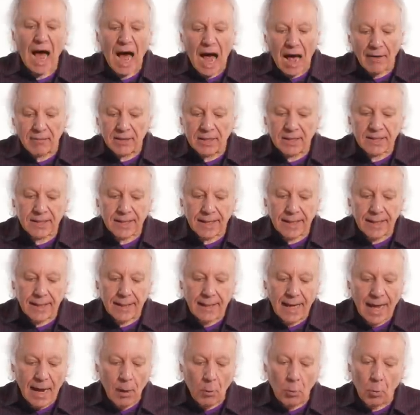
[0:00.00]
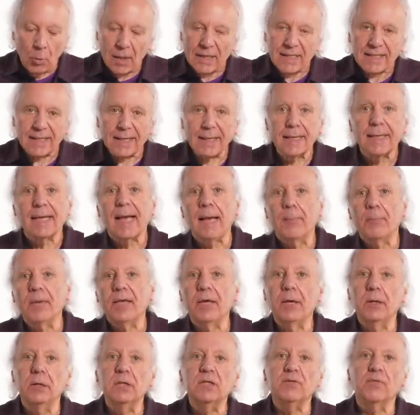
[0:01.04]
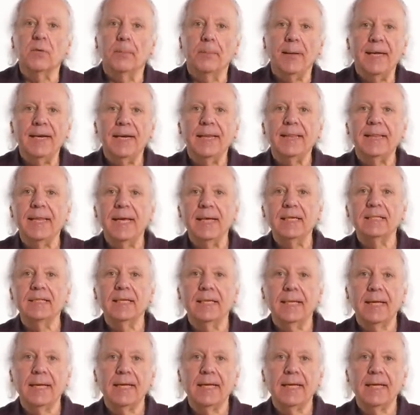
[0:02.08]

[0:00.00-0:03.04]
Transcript: Obviously, a whisk can be used for many things in the